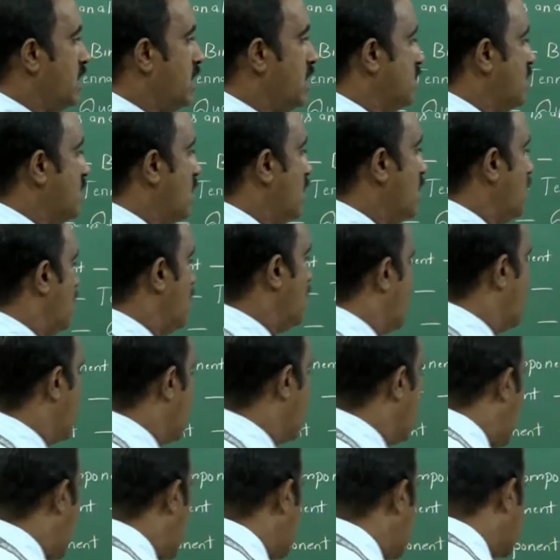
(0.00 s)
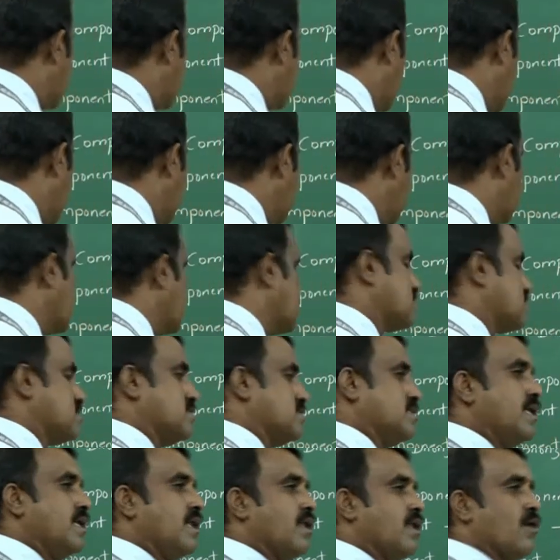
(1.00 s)
Then last one is
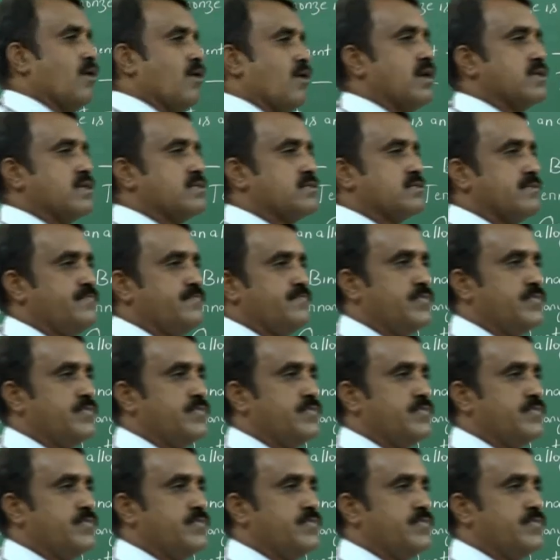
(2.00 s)
steel alloys.